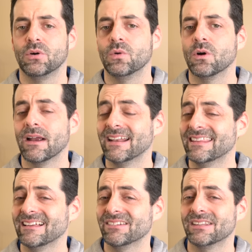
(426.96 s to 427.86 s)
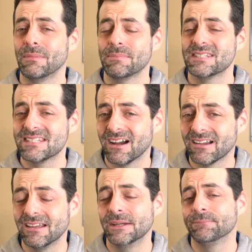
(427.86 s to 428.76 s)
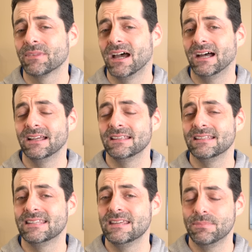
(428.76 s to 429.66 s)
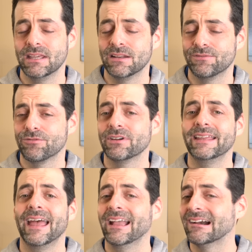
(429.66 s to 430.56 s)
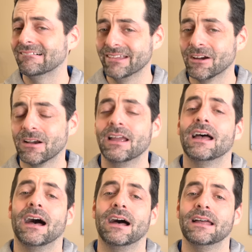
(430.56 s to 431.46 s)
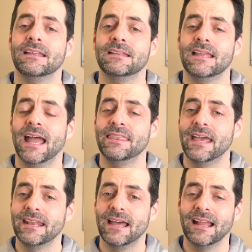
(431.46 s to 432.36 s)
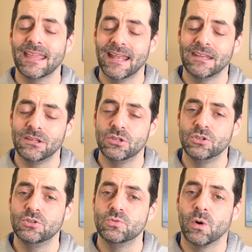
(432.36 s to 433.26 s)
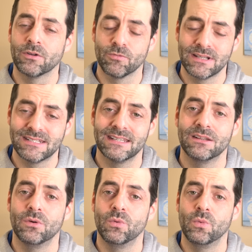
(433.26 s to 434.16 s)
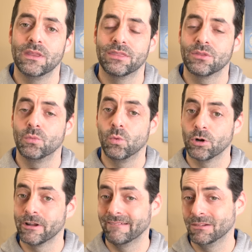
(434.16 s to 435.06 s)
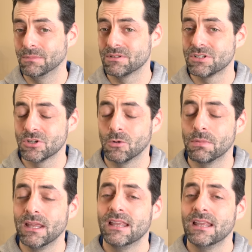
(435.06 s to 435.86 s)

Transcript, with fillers: or anything else that might be stuck, uh, keeping it free and clear. Uh, and then again, you want to rinse it with water and a little bit of soap